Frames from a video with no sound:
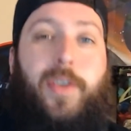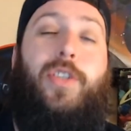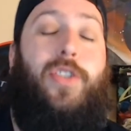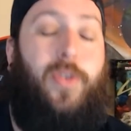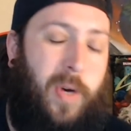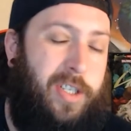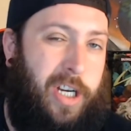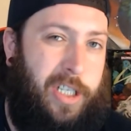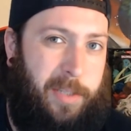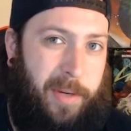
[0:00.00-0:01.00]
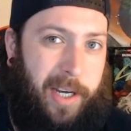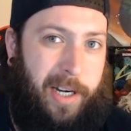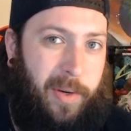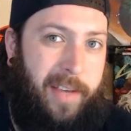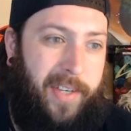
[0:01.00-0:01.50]
great chance to break it out
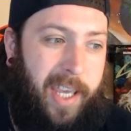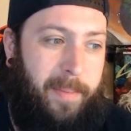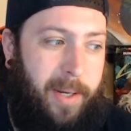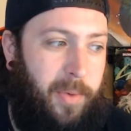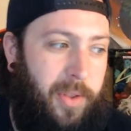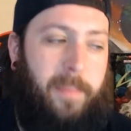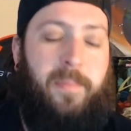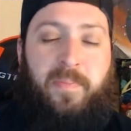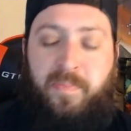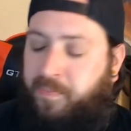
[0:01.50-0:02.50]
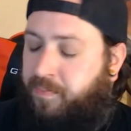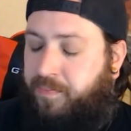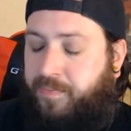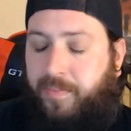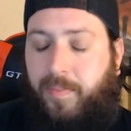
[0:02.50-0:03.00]
and have a campaign with it.
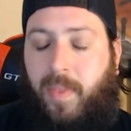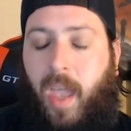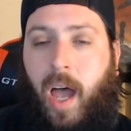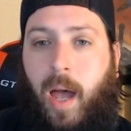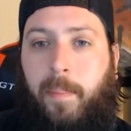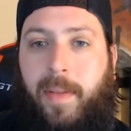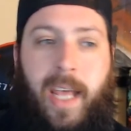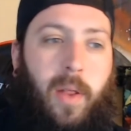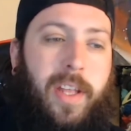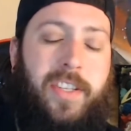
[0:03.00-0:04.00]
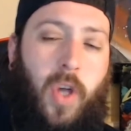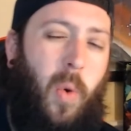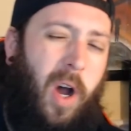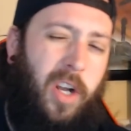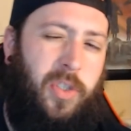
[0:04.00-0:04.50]
Now let's go
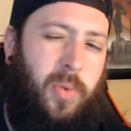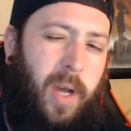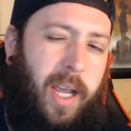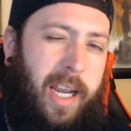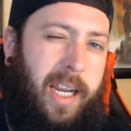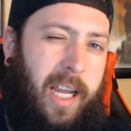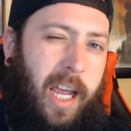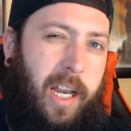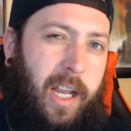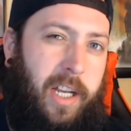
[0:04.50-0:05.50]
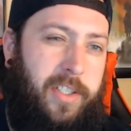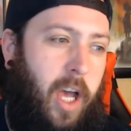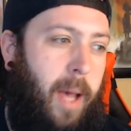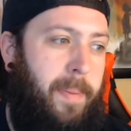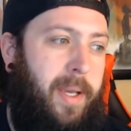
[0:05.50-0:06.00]
on to a
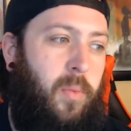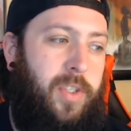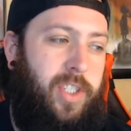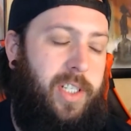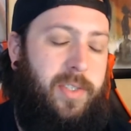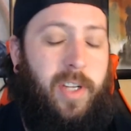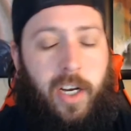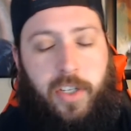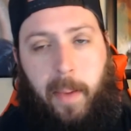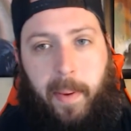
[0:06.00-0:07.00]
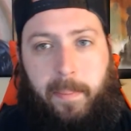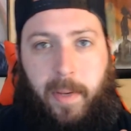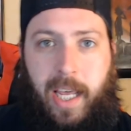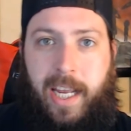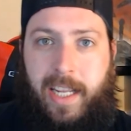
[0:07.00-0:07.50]
topic which is not a topic, but
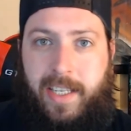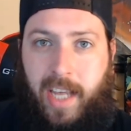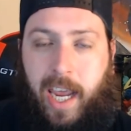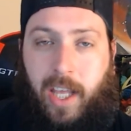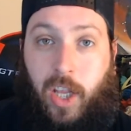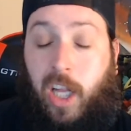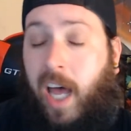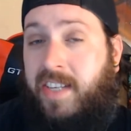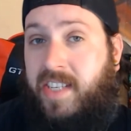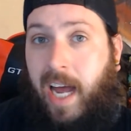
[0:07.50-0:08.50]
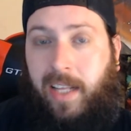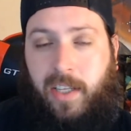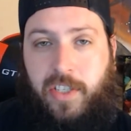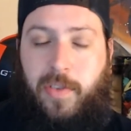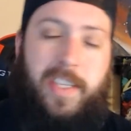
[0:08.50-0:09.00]
it is a lost
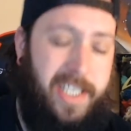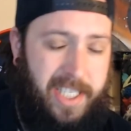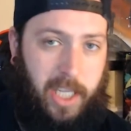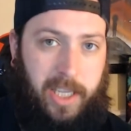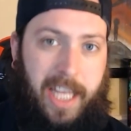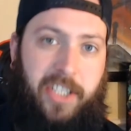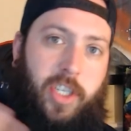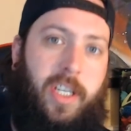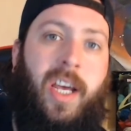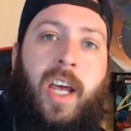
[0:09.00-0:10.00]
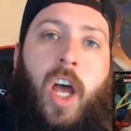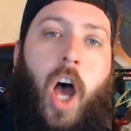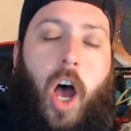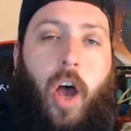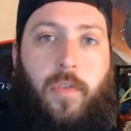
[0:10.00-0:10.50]
island. So this is the legend
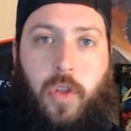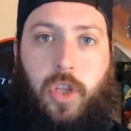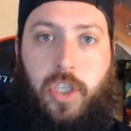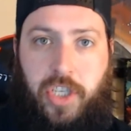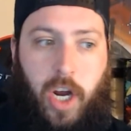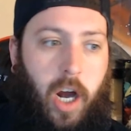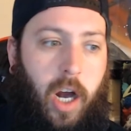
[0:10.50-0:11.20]
of Lhazaar.